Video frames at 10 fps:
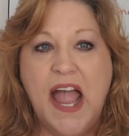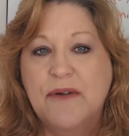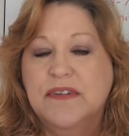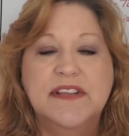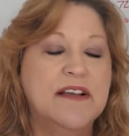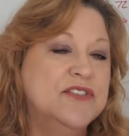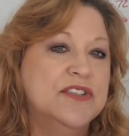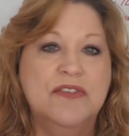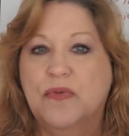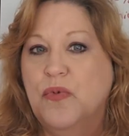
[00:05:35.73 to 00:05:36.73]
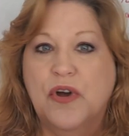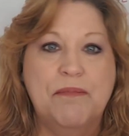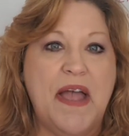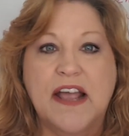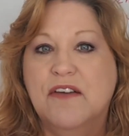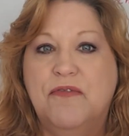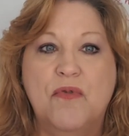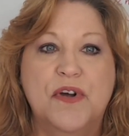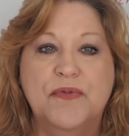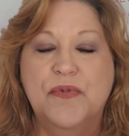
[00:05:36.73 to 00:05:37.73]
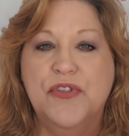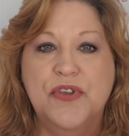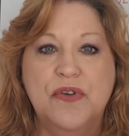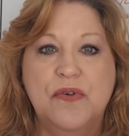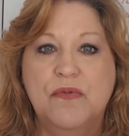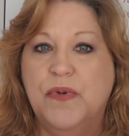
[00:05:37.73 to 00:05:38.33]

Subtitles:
I would love to work back and forth with you.